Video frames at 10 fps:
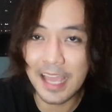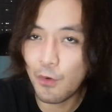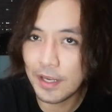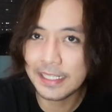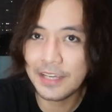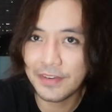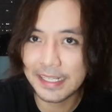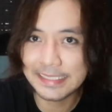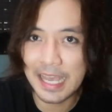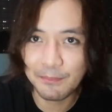I want to give an
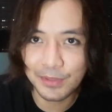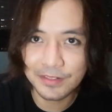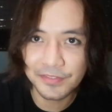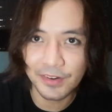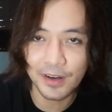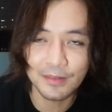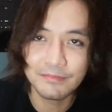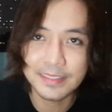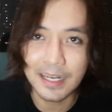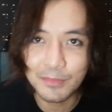example from
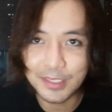Summer